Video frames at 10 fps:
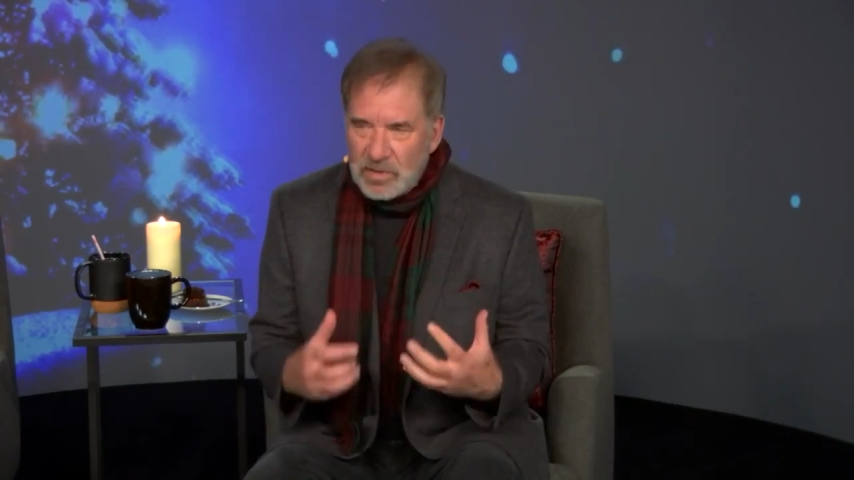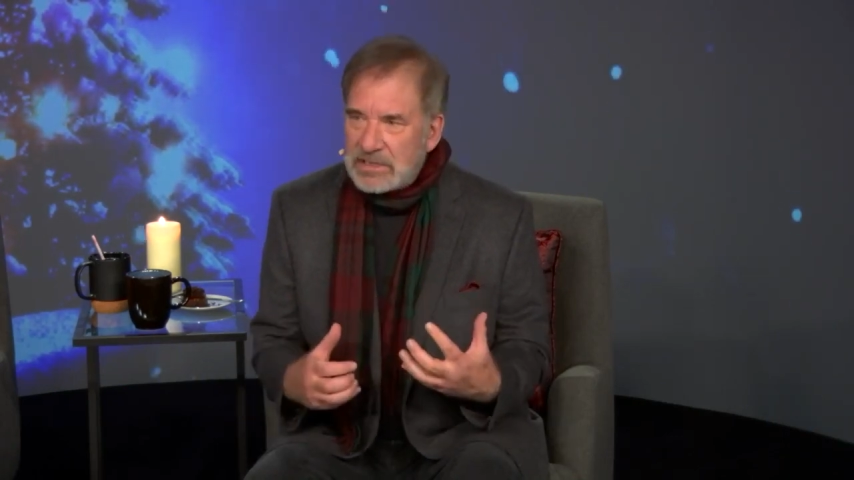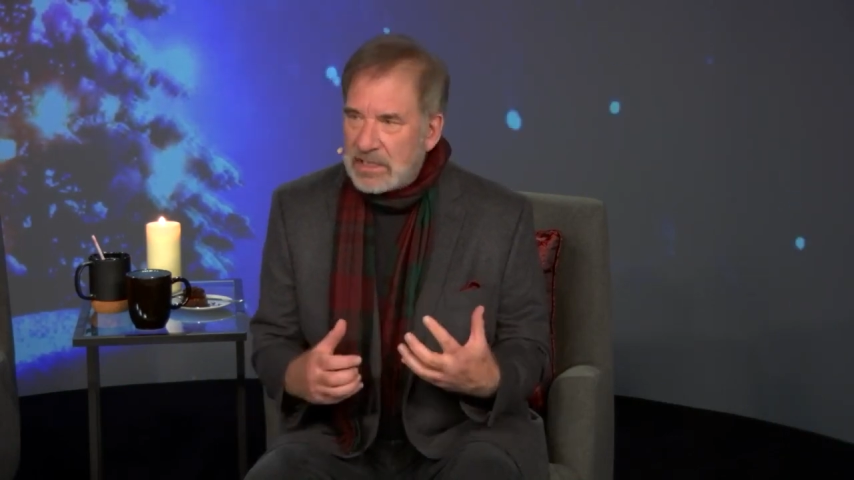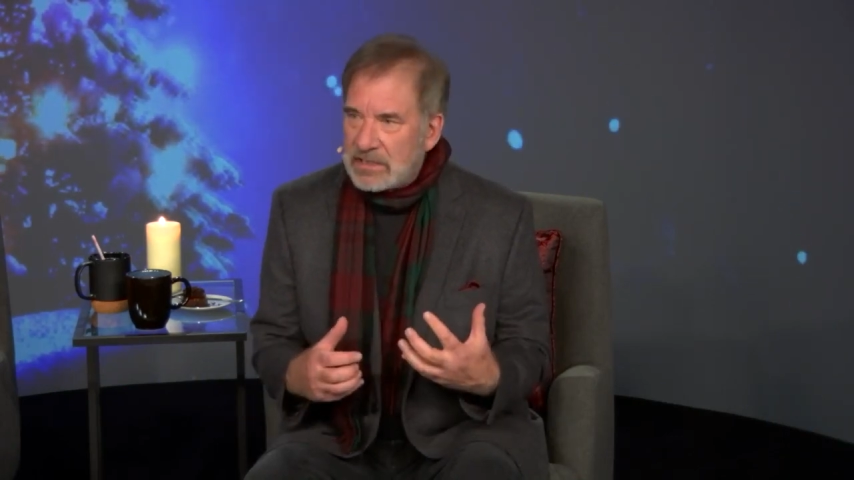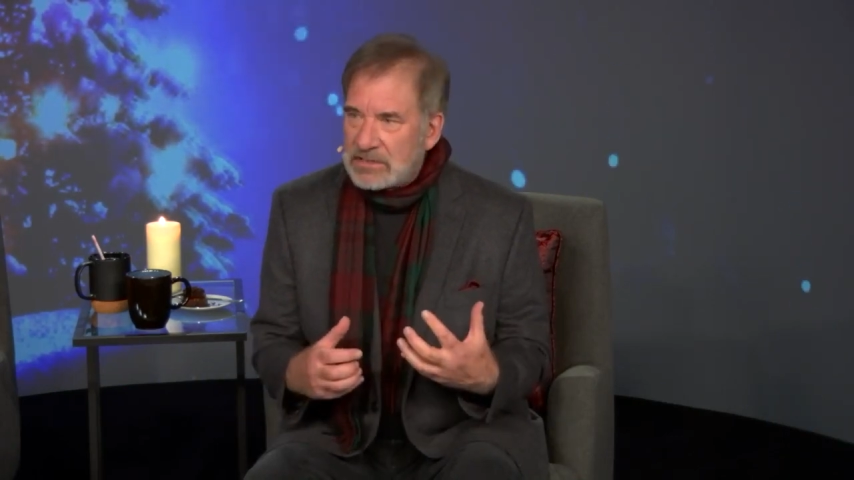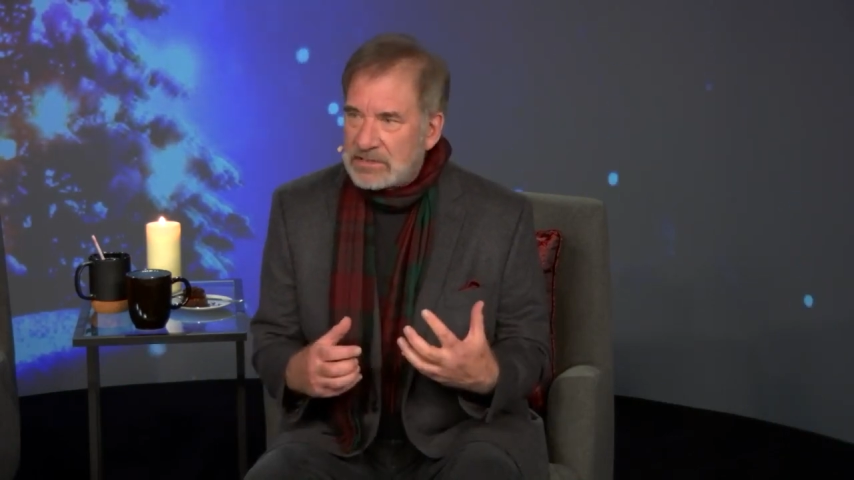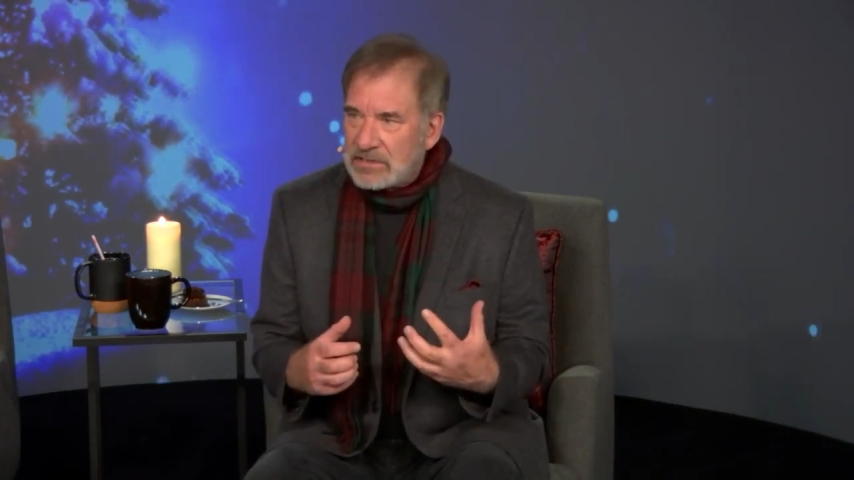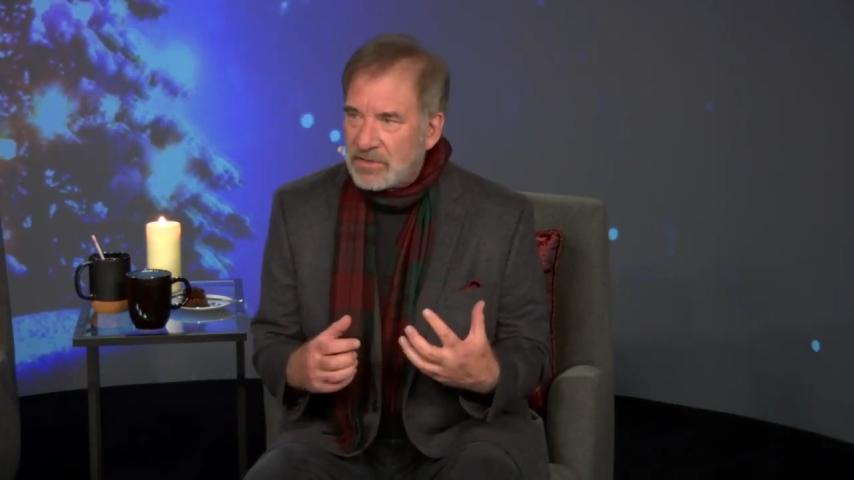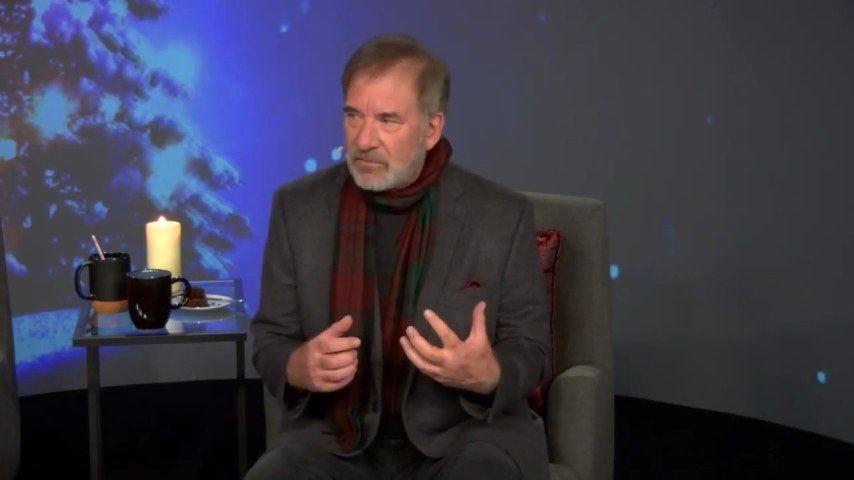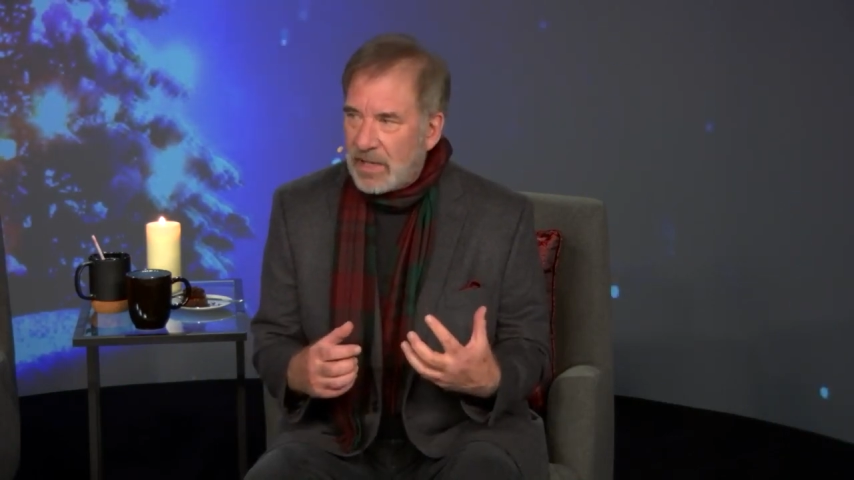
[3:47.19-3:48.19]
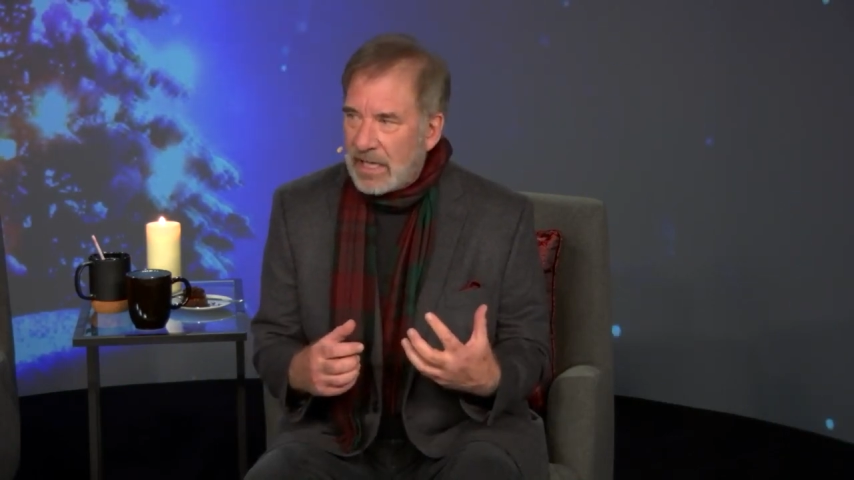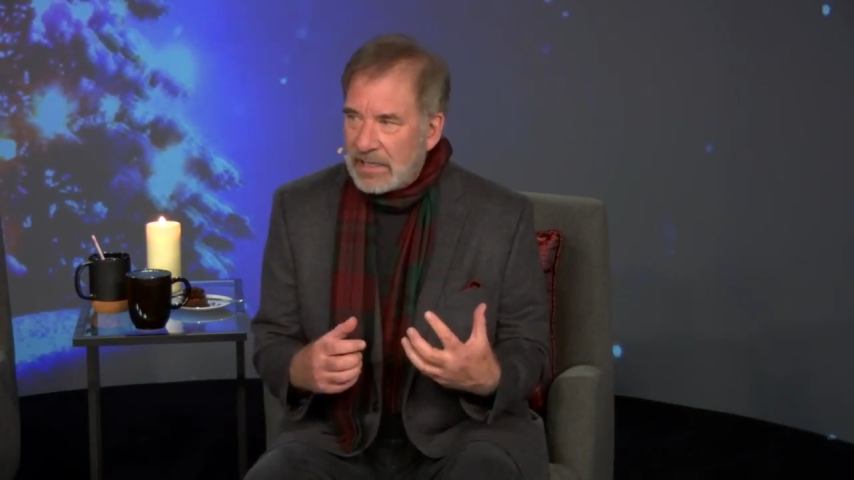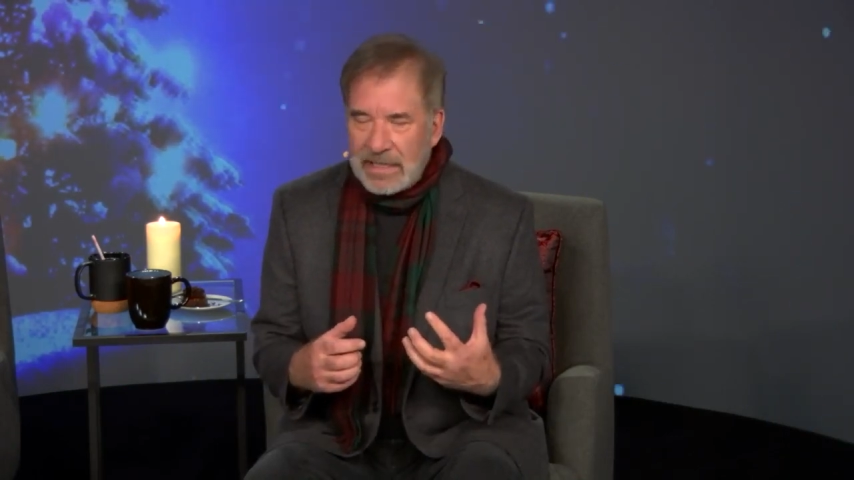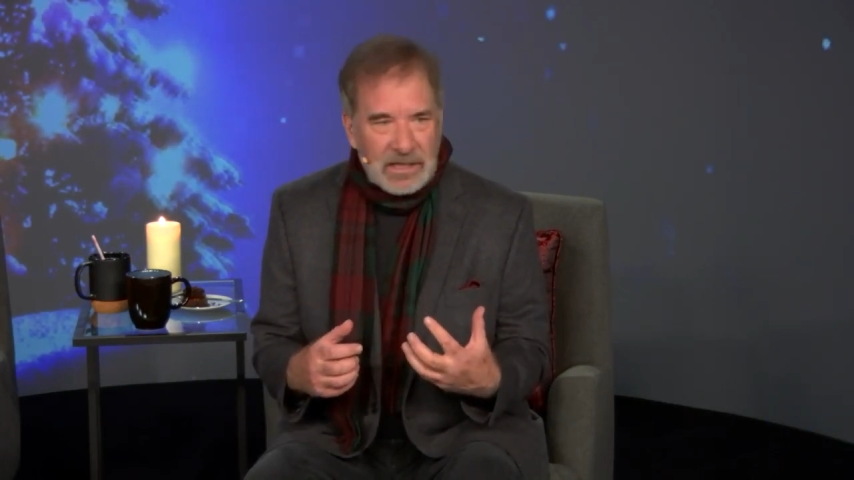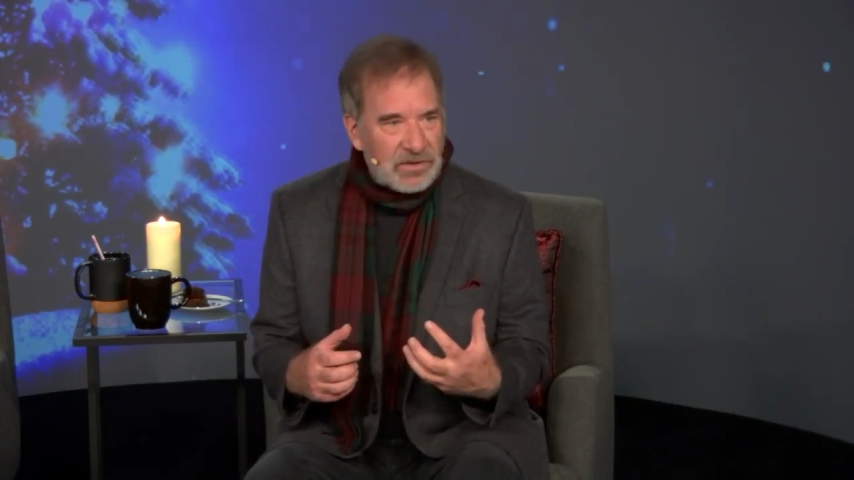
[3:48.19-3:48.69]
intense in your
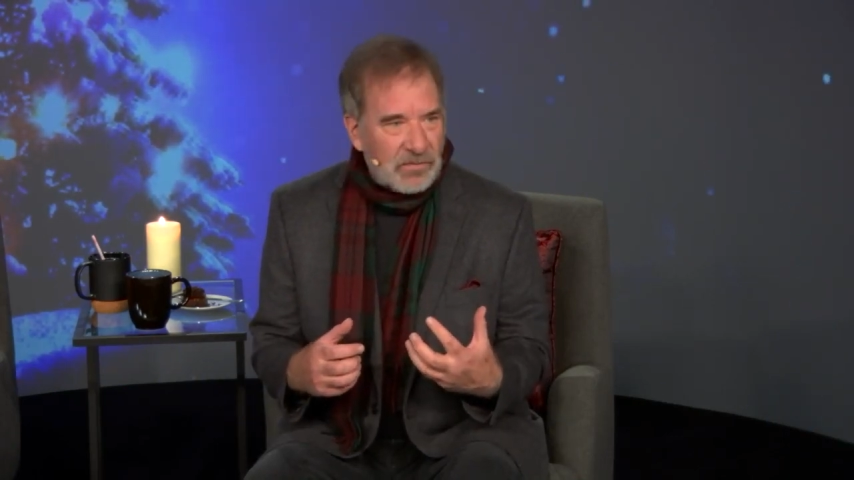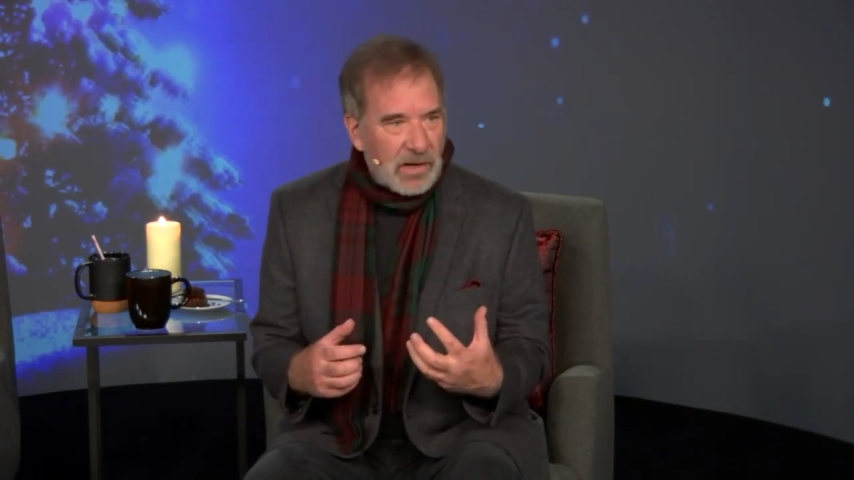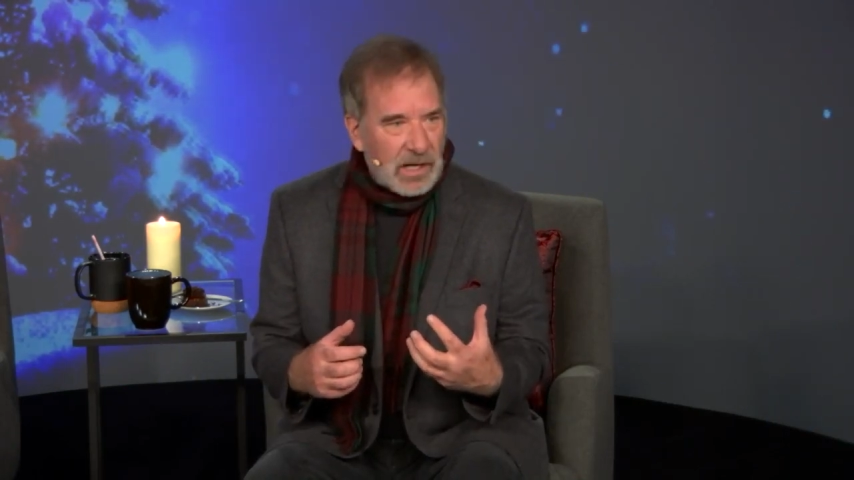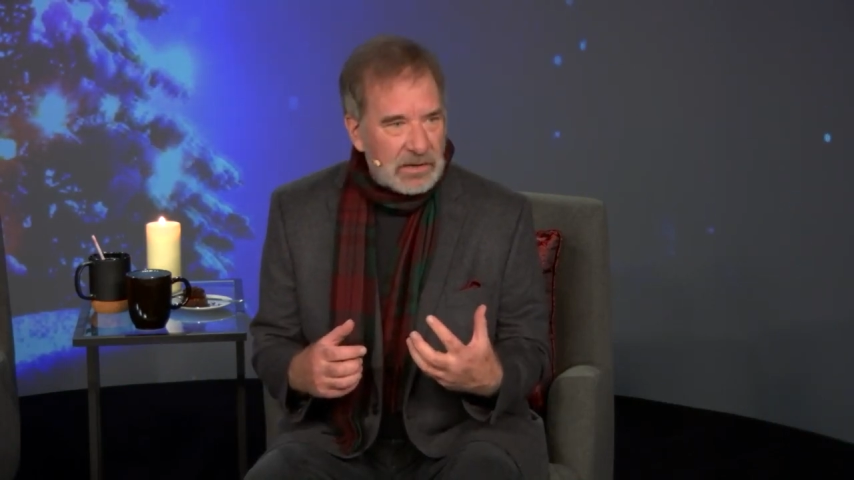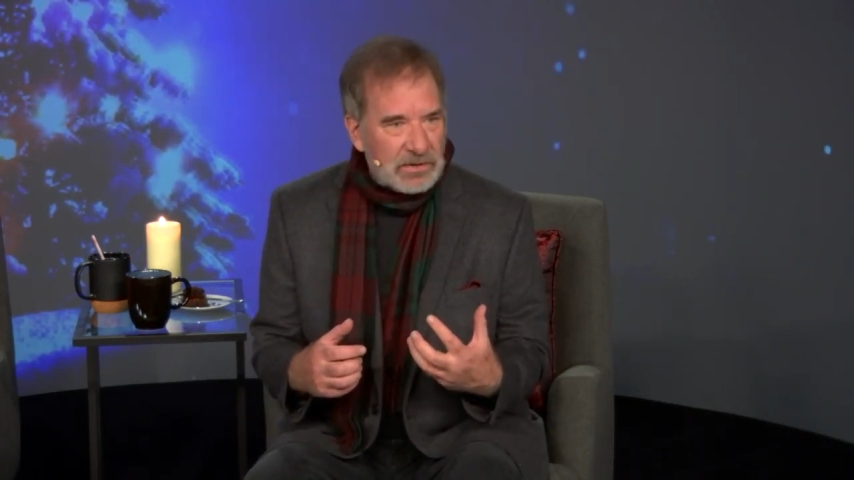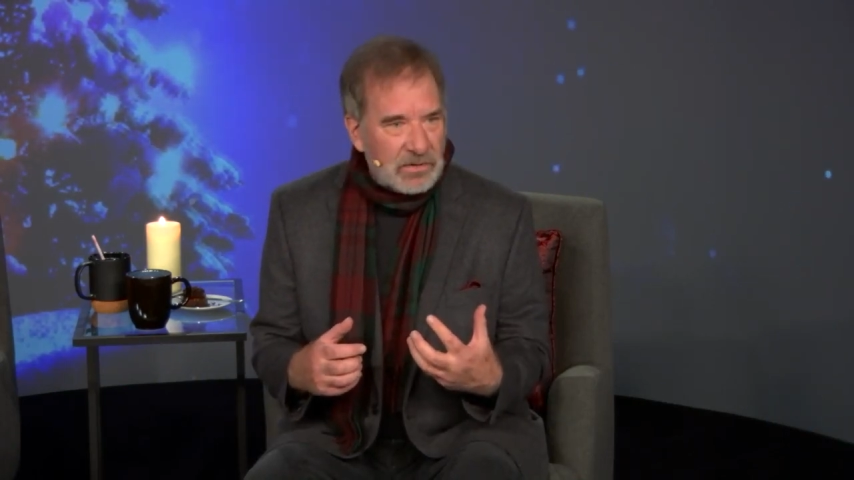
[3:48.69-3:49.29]
body and your mind,